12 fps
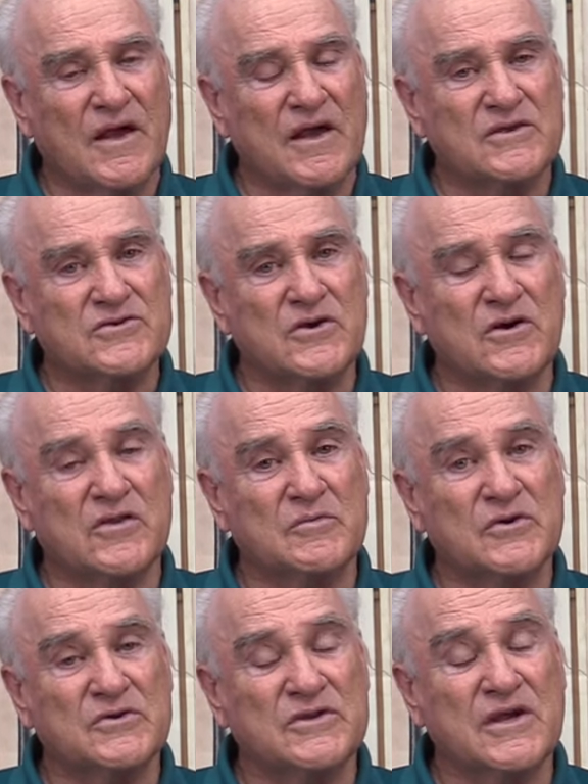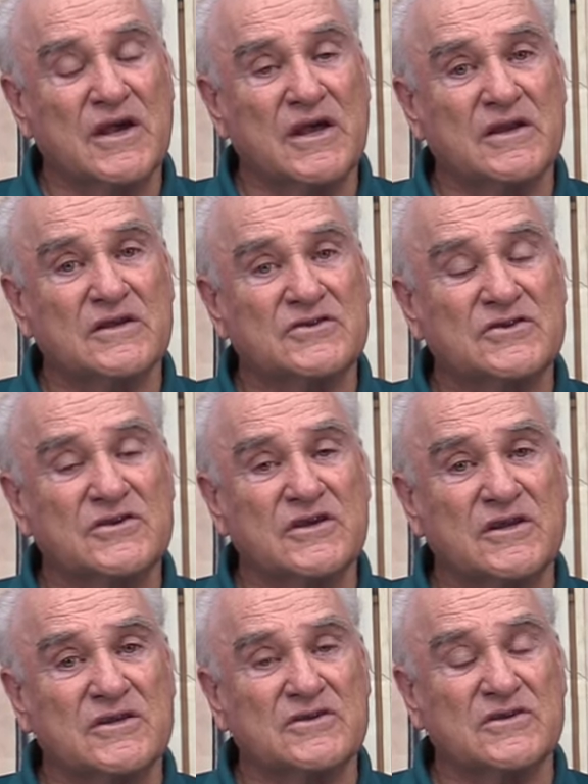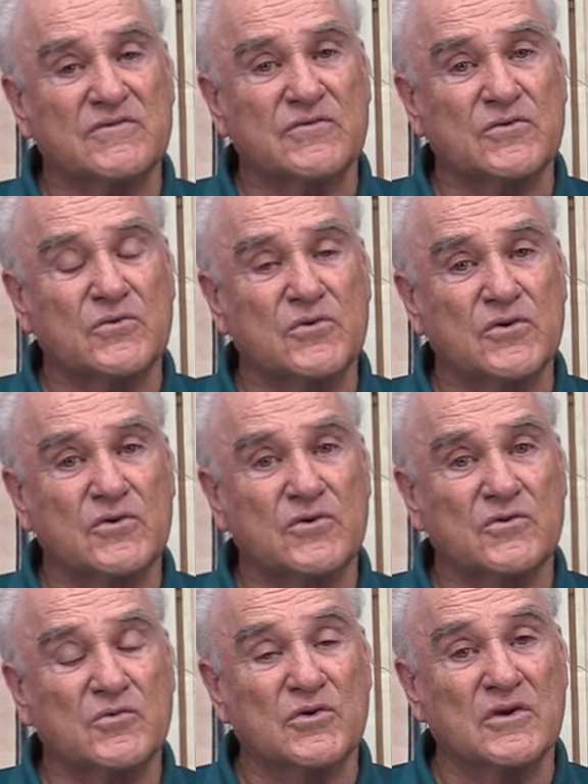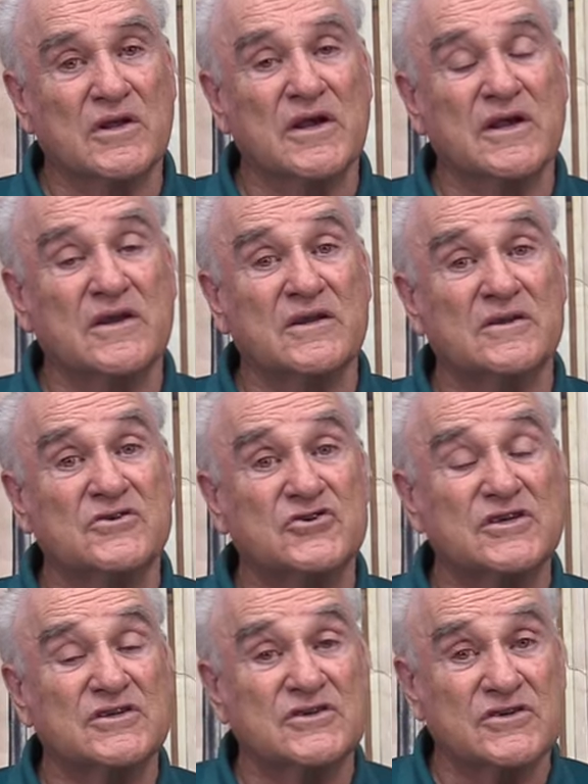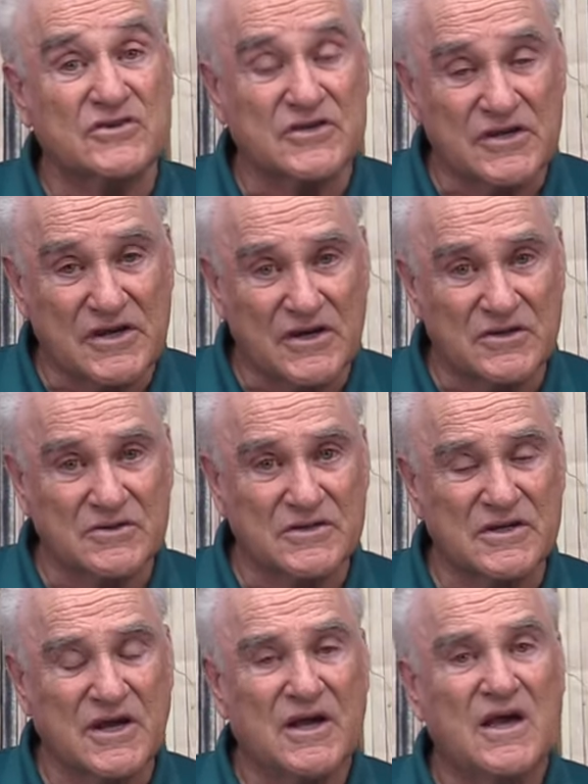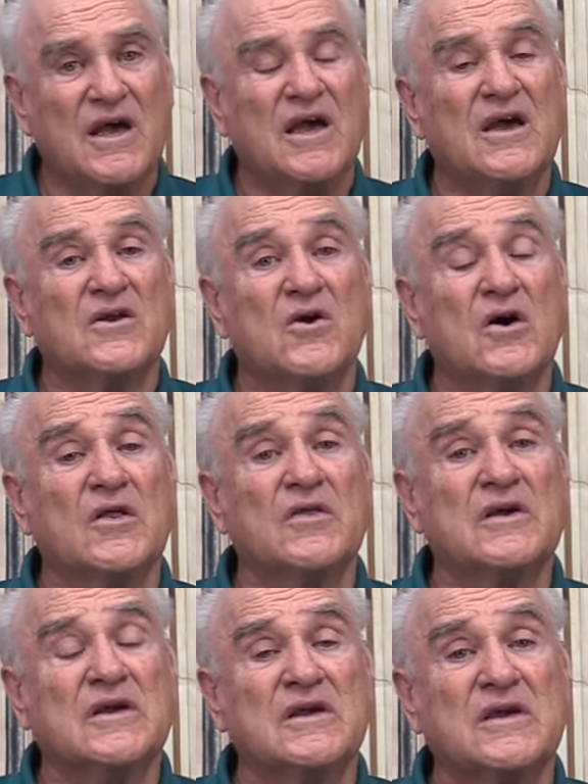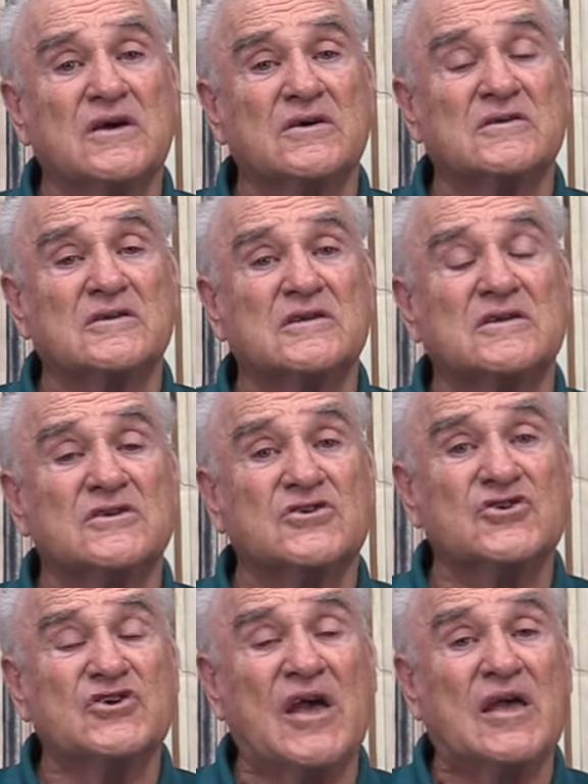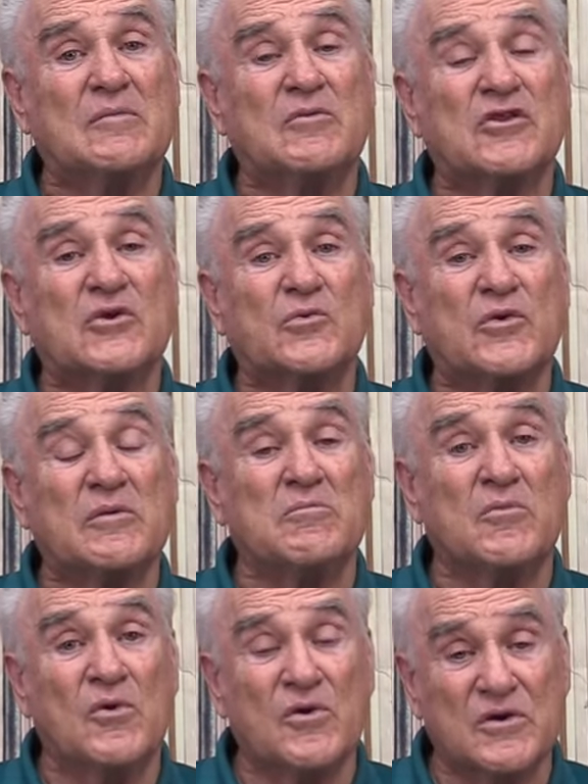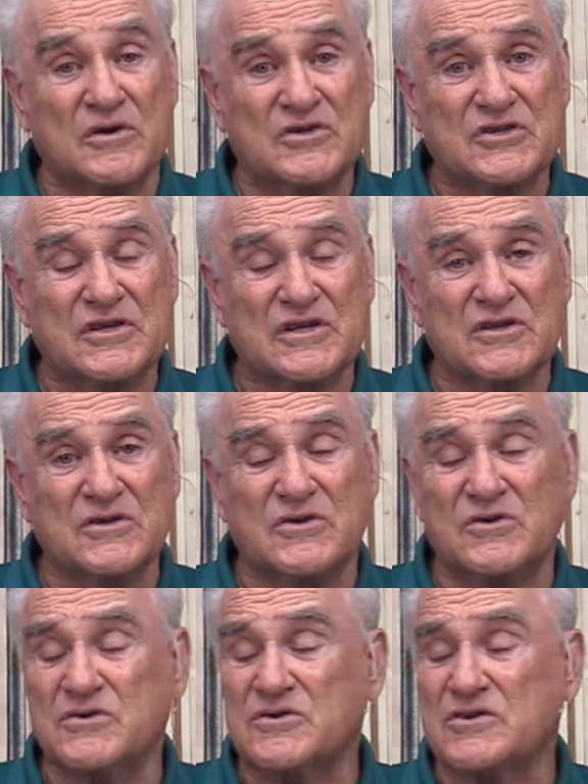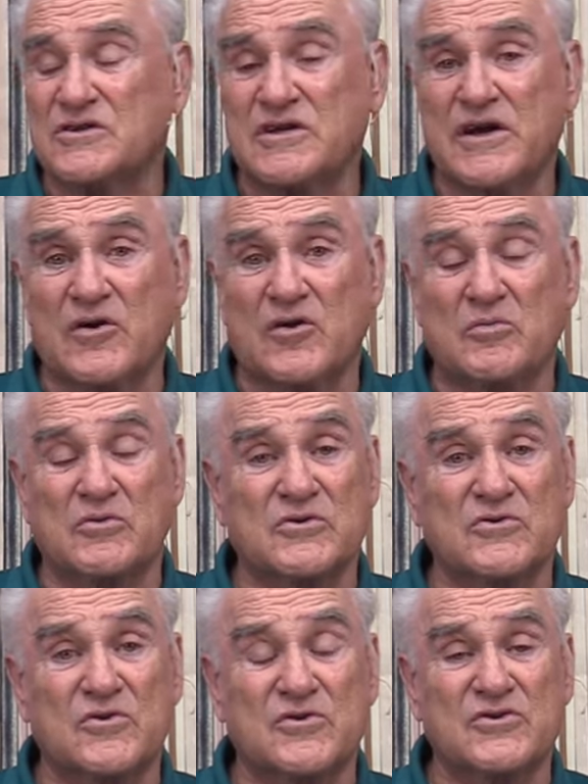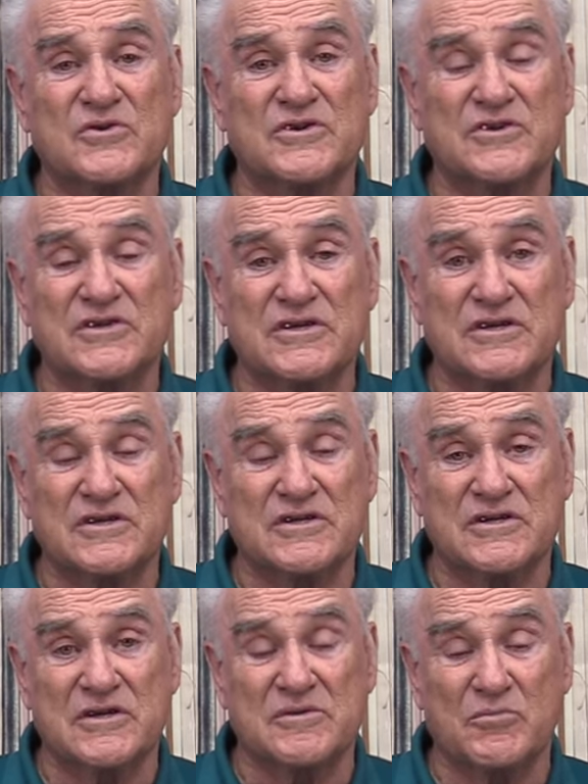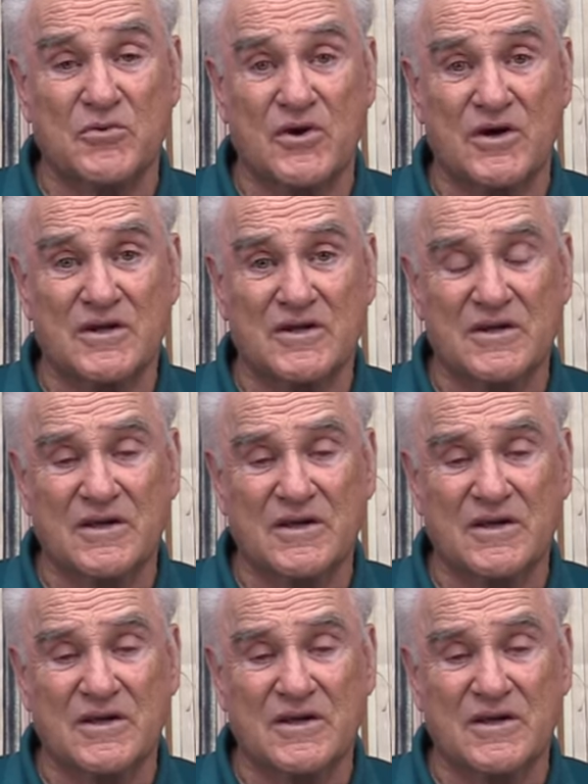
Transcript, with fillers: as all the most heinous sins of the world were laid in Jesus' account, and all the guilt and the shame and the remorse that those terrible, torturous sins had brought,